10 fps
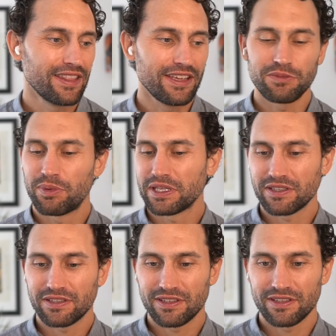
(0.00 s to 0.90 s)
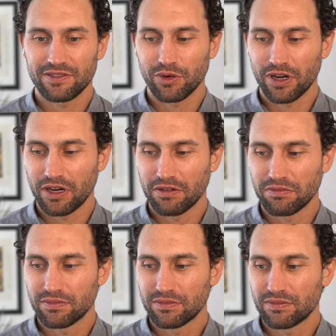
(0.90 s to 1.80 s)
these businesses were
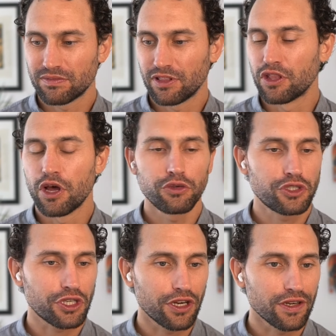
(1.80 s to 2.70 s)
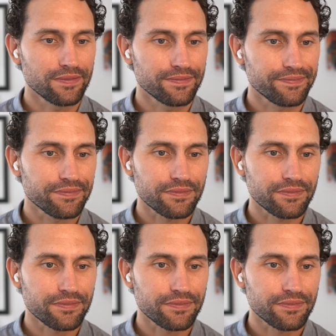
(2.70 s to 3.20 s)
low churn,